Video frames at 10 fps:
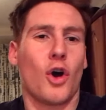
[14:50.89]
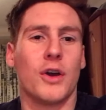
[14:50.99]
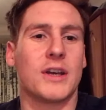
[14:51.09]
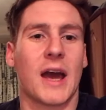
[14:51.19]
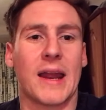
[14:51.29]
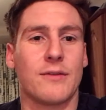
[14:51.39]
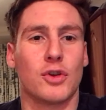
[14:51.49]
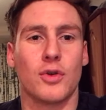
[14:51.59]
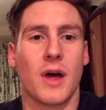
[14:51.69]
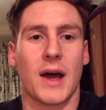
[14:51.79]
oh, he can't
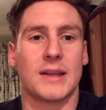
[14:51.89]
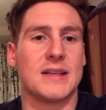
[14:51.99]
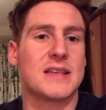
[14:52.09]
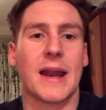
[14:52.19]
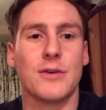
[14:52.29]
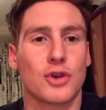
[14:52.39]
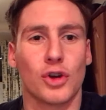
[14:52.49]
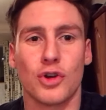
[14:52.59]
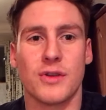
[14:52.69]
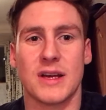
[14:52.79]
even do that, he said he's
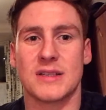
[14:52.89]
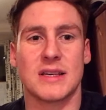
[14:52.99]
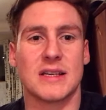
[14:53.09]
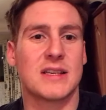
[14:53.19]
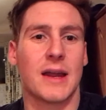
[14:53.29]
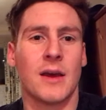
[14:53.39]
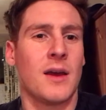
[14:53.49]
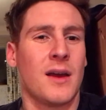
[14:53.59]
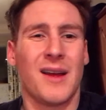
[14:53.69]
going to do this, he said...